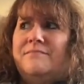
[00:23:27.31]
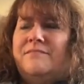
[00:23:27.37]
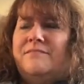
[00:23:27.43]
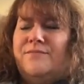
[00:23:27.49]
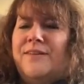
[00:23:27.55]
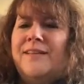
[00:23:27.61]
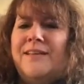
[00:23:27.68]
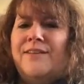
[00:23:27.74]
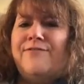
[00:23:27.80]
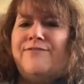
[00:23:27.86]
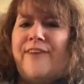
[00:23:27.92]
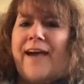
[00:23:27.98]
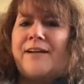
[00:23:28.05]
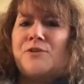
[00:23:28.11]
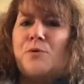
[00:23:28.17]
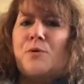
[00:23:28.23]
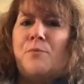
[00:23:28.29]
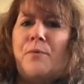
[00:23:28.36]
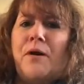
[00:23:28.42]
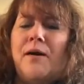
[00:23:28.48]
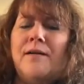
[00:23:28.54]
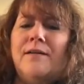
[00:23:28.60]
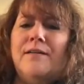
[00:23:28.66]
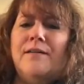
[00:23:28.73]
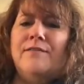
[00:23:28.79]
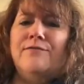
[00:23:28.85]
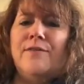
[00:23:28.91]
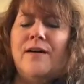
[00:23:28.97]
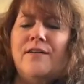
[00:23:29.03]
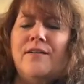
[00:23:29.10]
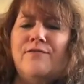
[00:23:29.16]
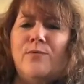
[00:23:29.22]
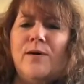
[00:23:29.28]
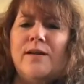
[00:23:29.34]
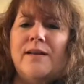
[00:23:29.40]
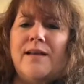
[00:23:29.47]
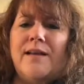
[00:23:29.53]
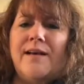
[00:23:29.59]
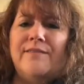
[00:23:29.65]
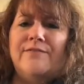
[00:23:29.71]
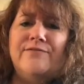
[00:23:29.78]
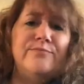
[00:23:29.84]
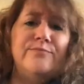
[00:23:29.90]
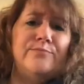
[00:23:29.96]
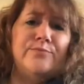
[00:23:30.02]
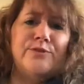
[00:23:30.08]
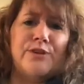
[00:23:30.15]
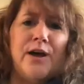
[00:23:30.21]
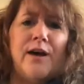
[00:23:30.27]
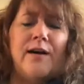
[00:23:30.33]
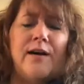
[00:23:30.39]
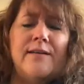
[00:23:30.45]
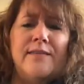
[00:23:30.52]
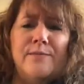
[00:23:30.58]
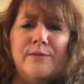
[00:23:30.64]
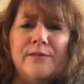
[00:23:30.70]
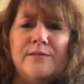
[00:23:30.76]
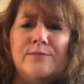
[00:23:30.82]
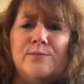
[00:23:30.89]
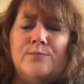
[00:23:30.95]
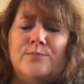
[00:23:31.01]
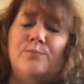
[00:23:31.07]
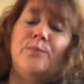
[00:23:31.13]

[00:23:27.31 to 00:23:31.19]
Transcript: really a factual part of what I've saw in